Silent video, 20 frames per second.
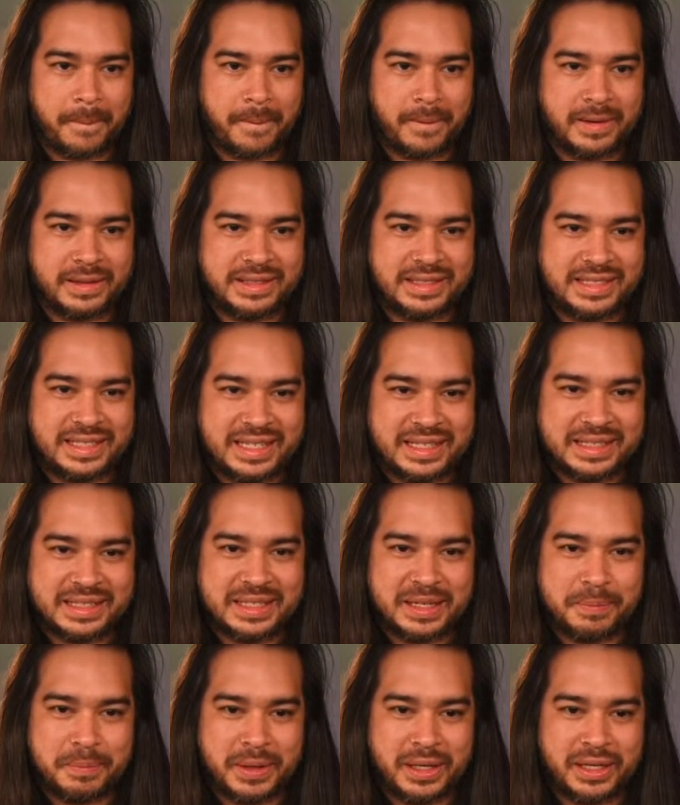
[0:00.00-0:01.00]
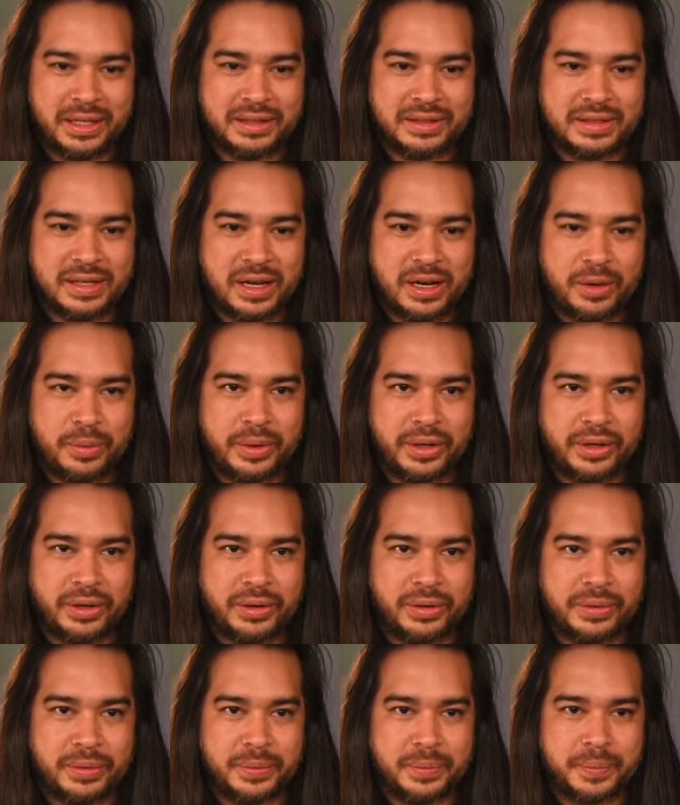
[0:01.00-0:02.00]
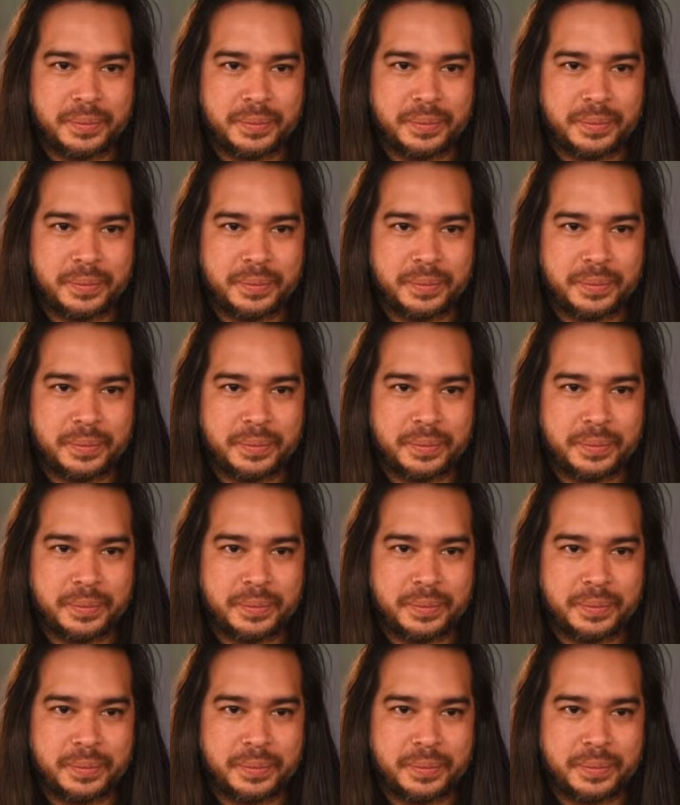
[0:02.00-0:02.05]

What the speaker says: 60 minutes. Here we go.